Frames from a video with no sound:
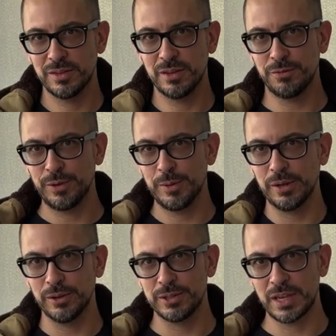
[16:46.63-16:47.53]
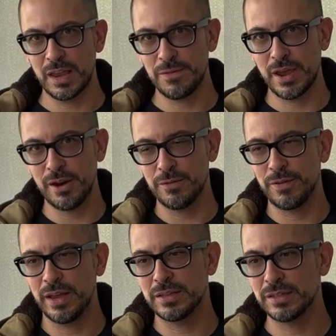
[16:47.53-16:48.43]
the Freewheelers Aviator
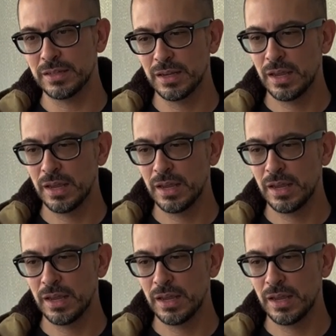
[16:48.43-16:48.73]
vest.